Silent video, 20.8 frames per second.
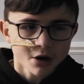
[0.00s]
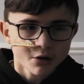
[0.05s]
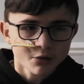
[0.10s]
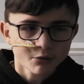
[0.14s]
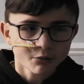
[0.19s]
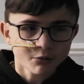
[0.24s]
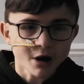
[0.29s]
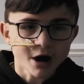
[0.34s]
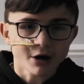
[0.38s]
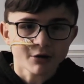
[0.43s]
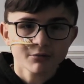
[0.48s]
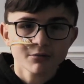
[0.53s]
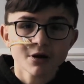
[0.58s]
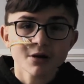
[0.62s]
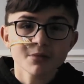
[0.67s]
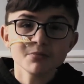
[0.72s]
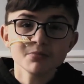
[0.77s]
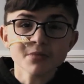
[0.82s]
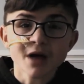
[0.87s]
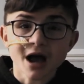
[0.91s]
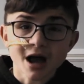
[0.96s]
well,
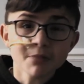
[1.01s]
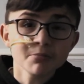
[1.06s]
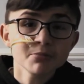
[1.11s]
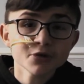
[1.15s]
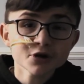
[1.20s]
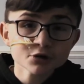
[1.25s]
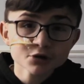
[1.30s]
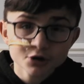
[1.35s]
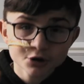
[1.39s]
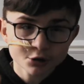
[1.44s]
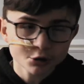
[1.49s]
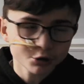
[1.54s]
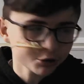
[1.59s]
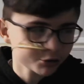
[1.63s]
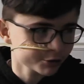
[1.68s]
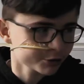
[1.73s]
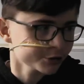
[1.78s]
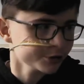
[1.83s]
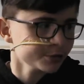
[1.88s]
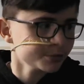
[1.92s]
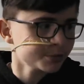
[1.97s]
a musical
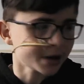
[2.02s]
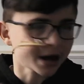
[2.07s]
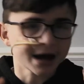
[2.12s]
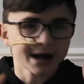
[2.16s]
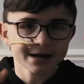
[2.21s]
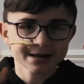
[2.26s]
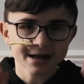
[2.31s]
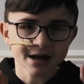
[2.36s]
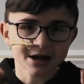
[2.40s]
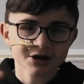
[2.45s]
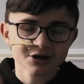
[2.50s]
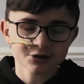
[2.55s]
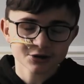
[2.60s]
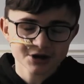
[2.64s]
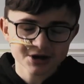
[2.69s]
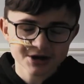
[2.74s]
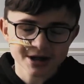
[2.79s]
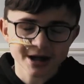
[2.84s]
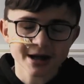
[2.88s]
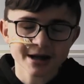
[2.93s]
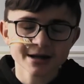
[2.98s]
group, as I should
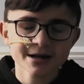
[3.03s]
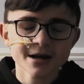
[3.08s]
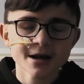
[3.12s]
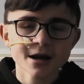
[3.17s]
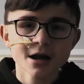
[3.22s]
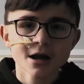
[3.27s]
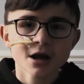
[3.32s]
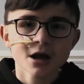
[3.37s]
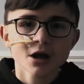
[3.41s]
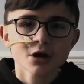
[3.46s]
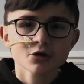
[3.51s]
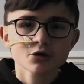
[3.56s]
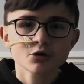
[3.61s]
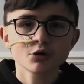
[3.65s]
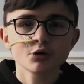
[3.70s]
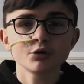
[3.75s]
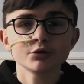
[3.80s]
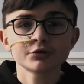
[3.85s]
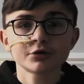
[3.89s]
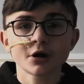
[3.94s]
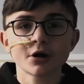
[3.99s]
say,
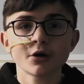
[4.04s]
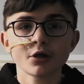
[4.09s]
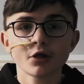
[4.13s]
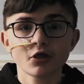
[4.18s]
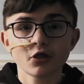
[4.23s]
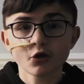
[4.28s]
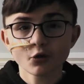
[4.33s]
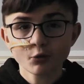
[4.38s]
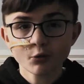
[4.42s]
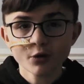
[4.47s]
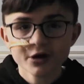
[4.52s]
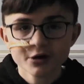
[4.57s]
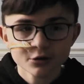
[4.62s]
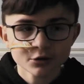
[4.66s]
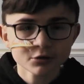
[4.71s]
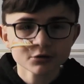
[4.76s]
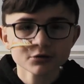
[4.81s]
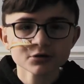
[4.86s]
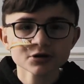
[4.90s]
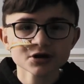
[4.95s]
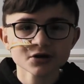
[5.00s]
called The
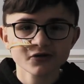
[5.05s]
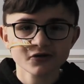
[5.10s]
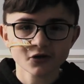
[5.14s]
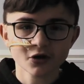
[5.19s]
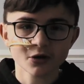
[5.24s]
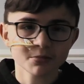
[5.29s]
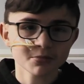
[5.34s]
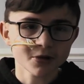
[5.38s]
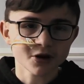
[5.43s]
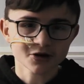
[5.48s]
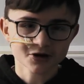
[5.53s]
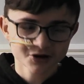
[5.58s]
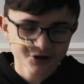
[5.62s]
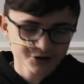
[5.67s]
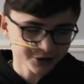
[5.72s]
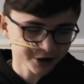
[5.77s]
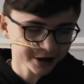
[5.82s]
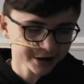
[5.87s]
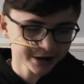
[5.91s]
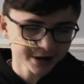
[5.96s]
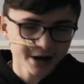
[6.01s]
Wiggles from
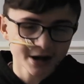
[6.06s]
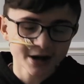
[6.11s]
Australia.